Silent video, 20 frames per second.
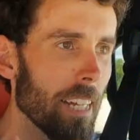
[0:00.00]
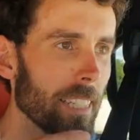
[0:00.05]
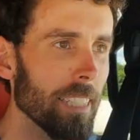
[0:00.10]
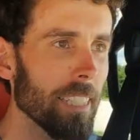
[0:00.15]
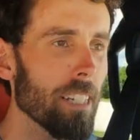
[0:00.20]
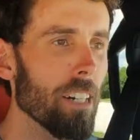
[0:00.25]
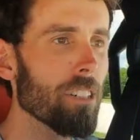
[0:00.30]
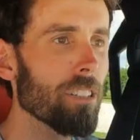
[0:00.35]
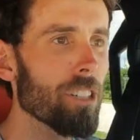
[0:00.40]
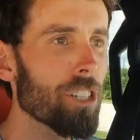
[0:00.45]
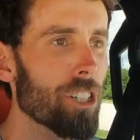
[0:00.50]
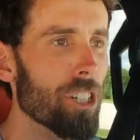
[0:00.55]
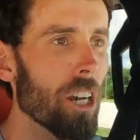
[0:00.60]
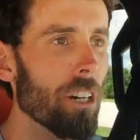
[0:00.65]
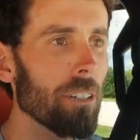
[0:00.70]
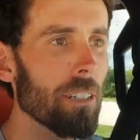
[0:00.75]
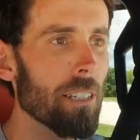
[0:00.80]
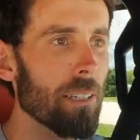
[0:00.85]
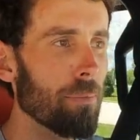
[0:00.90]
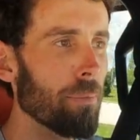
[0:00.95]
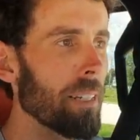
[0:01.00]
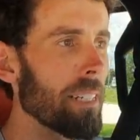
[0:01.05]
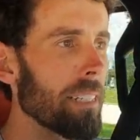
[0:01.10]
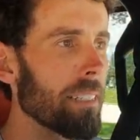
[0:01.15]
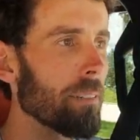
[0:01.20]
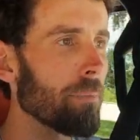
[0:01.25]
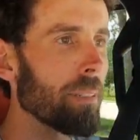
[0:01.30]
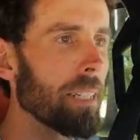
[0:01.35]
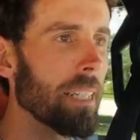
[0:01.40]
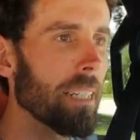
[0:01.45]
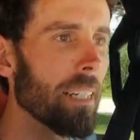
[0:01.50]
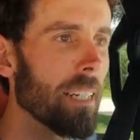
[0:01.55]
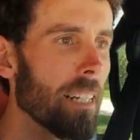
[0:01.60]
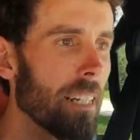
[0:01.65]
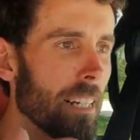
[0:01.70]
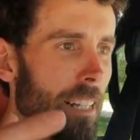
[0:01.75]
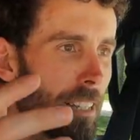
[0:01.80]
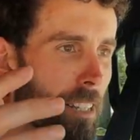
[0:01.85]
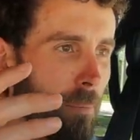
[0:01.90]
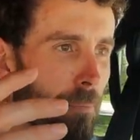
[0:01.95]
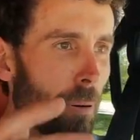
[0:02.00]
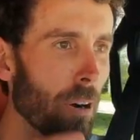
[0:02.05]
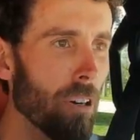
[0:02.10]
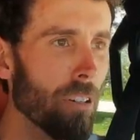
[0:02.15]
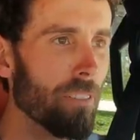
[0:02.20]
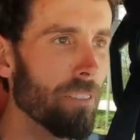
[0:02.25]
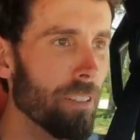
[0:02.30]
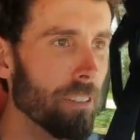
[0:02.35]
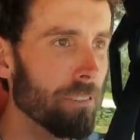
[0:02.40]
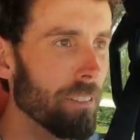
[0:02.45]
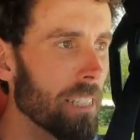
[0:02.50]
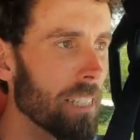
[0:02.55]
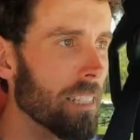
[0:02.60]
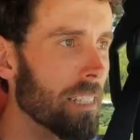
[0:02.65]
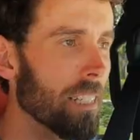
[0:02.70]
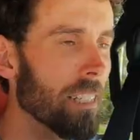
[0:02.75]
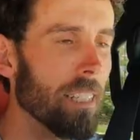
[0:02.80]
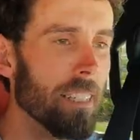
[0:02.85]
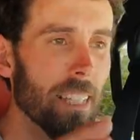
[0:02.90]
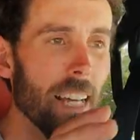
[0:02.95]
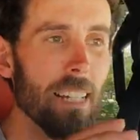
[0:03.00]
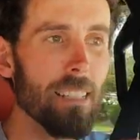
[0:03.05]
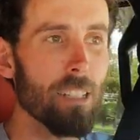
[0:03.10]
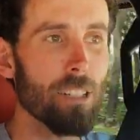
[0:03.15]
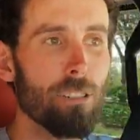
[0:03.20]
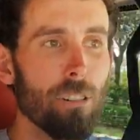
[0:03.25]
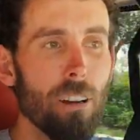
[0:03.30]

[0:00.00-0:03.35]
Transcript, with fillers: And the owner Joe explained to me that part of the reason that that's